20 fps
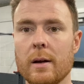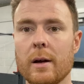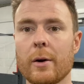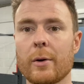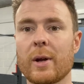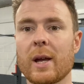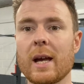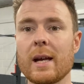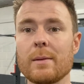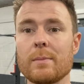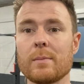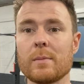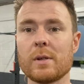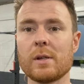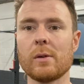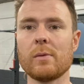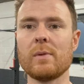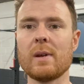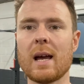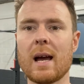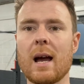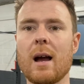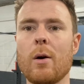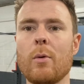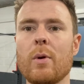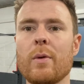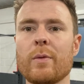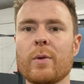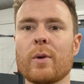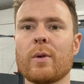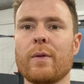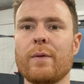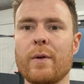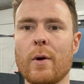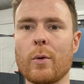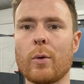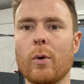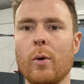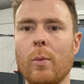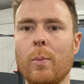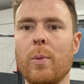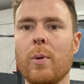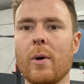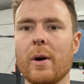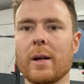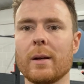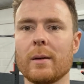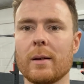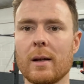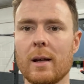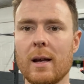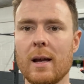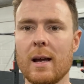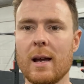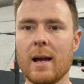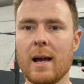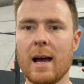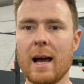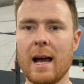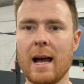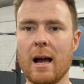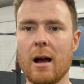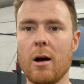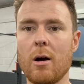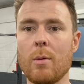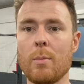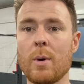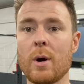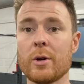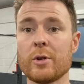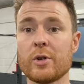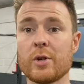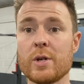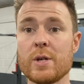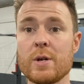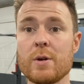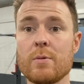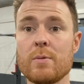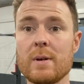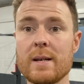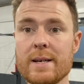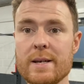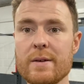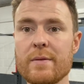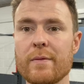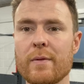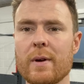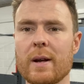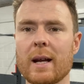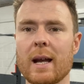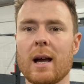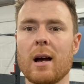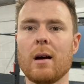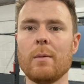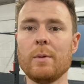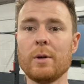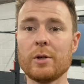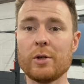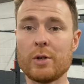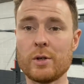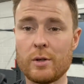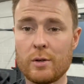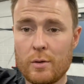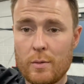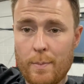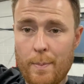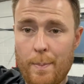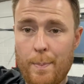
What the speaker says: Okay, so now we've got a focal point. How much are you levering? How much are you